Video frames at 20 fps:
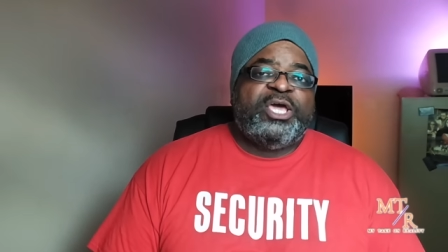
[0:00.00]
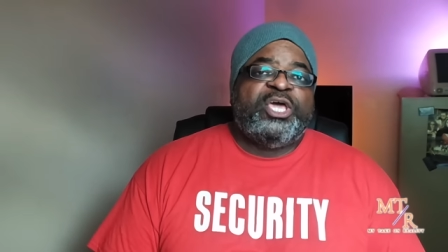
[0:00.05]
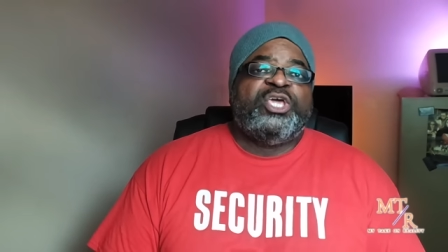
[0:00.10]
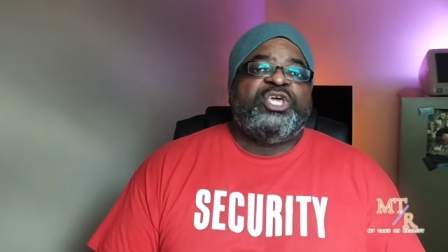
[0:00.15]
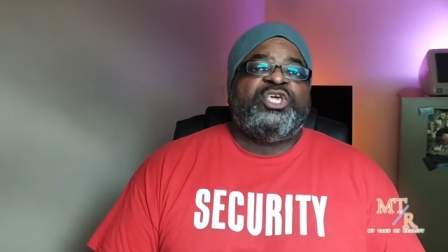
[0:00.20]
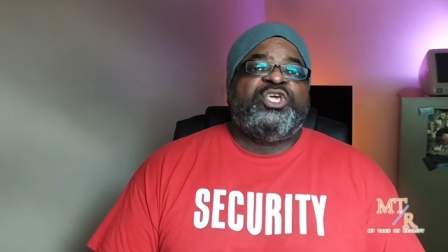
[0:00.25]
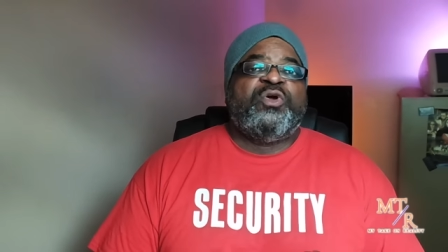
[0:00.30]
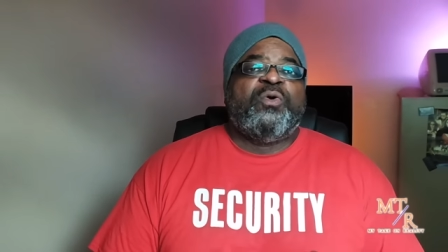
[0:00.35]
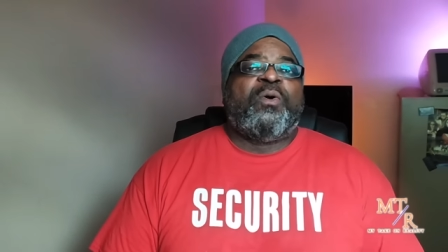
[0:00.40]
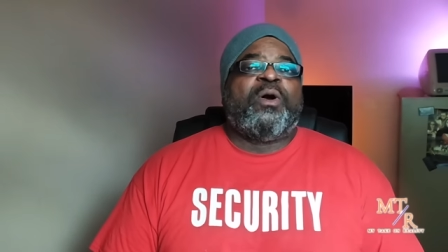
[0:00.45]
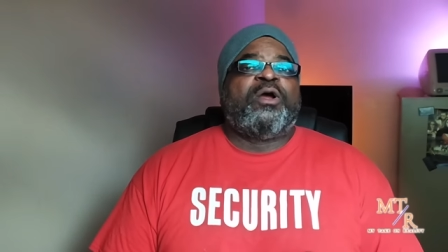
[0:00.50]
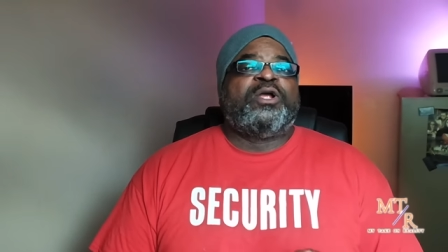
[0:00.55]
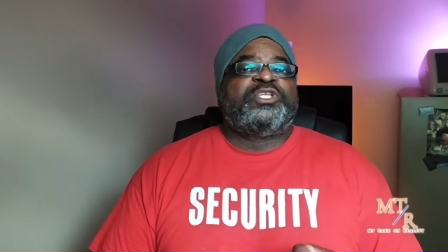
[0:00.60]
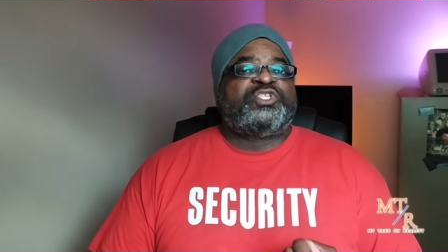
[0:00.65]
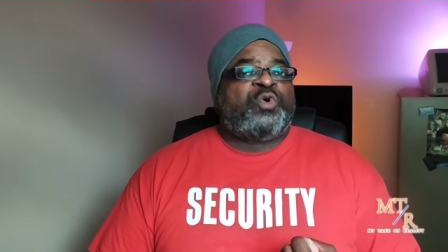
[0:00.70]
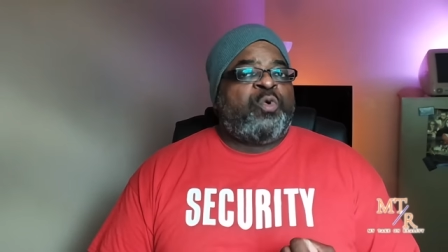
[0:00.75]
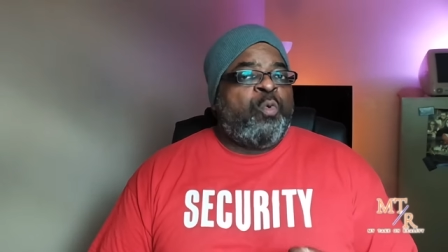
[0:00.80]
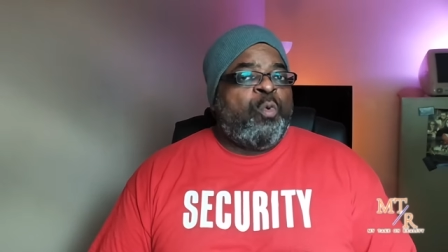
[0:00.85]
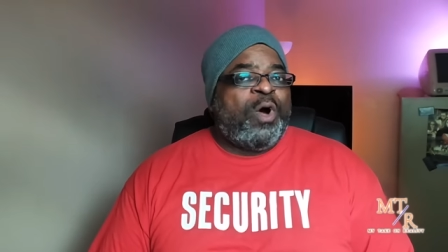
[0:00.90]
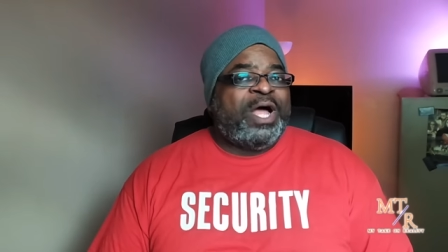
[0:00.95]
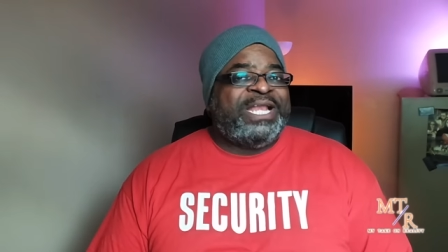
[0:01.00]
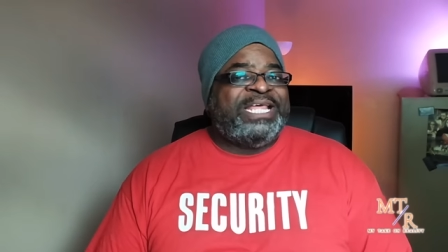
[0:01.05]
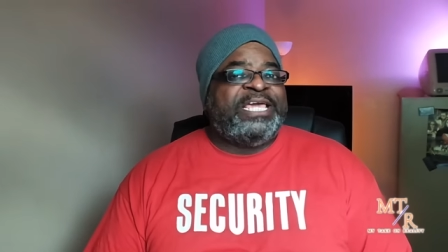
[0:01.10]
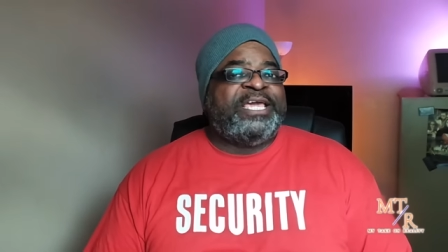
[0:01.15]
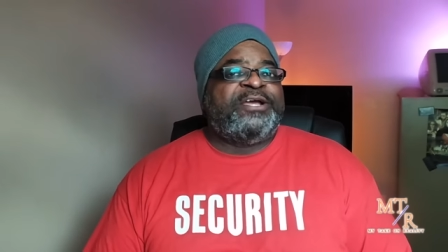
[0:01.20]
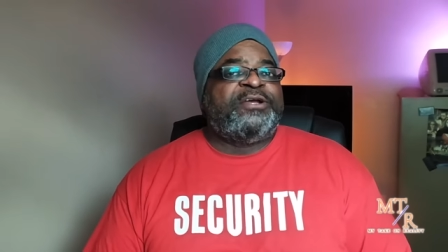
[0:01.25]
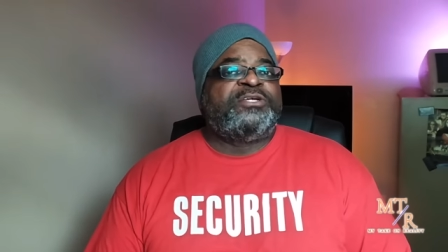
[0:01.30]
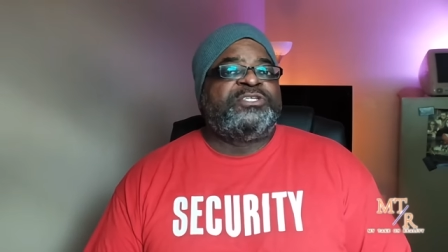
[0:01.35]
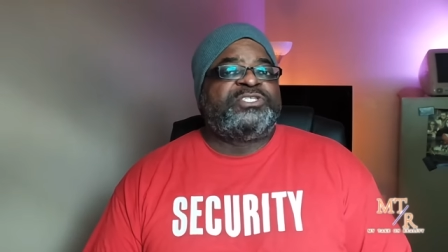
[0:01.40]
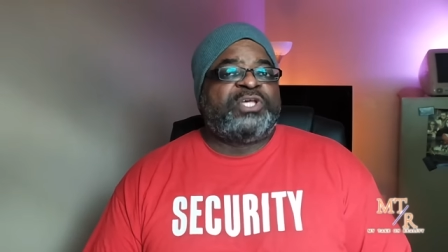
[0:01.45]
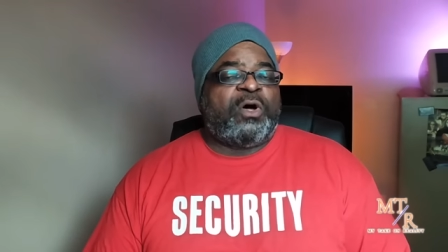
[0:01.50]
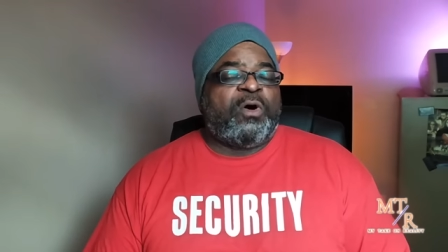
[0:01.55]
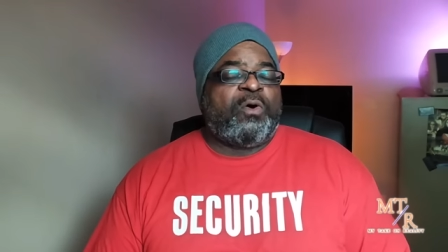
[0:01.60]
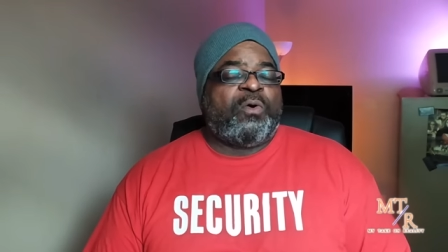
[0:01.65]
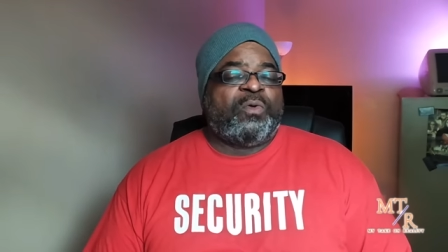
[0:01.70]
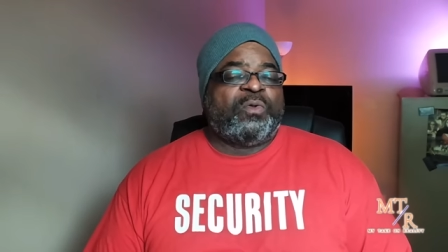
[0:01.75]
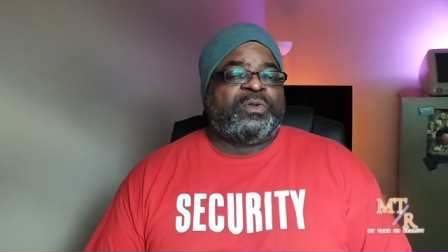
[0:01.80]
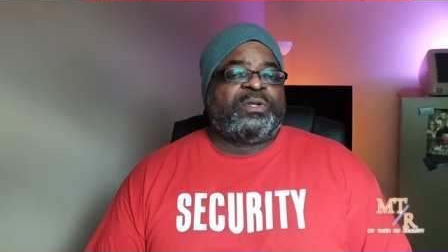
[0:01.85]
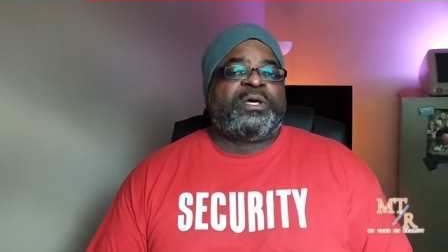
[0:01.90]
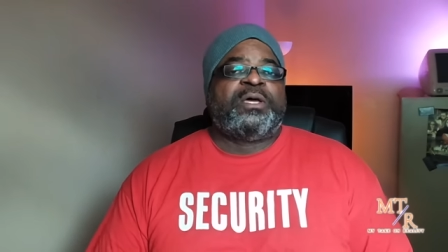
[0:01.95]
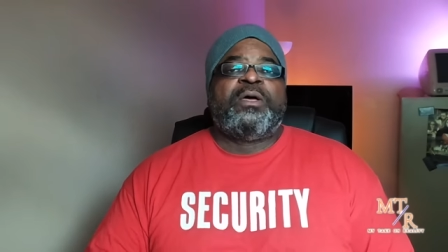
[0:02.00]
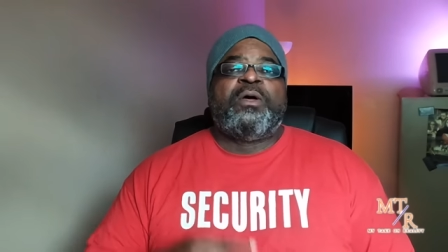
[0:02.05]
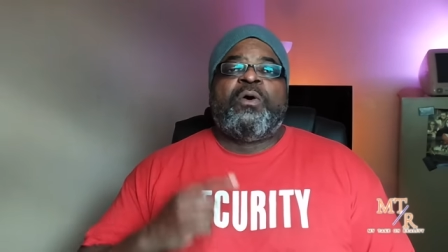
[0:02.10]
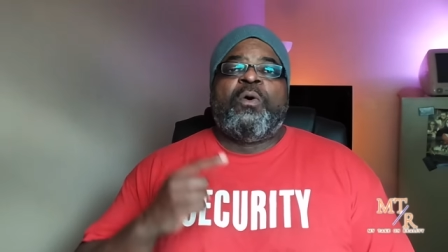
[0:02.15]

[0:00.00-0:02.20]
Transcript: you are 20 years old